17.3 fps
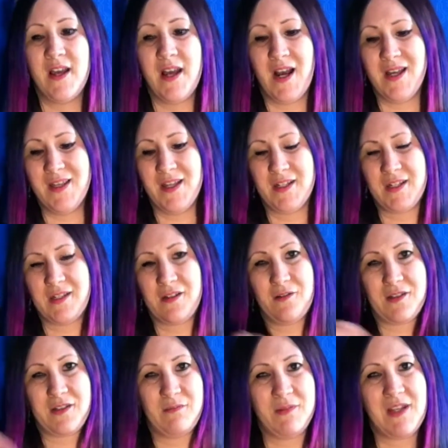and then just
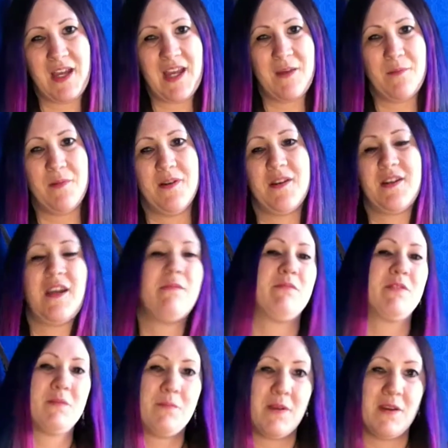got some tape and
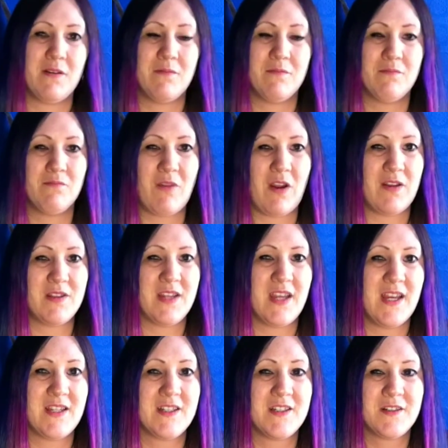taped a bit around the
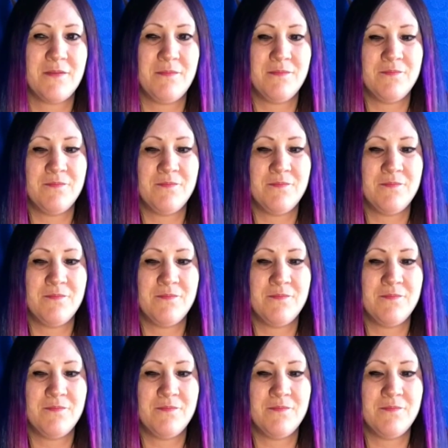edge.